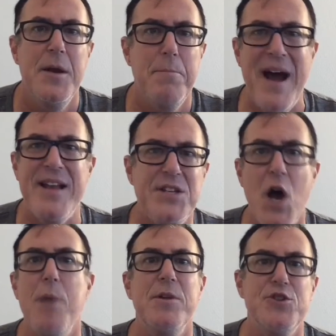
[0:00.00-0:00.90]
Mike
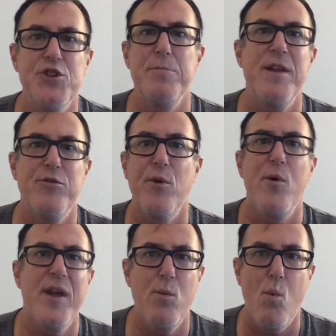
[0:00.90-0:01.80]
Tomlin should be
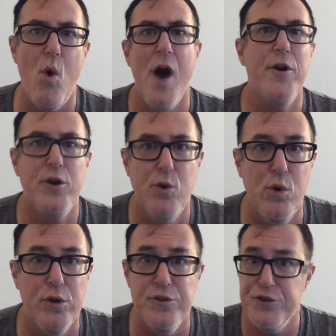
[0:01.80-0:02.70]
throwing water
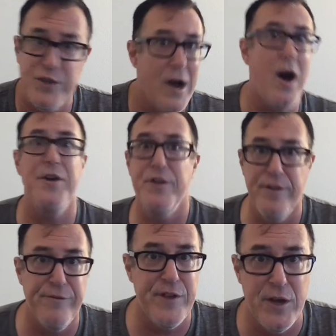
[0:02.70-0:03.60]
coolers onto
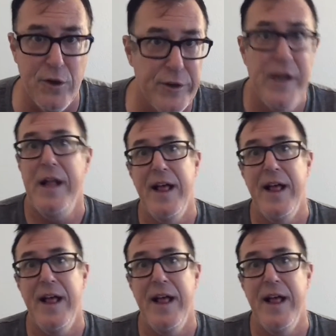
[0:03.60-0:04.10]
the field.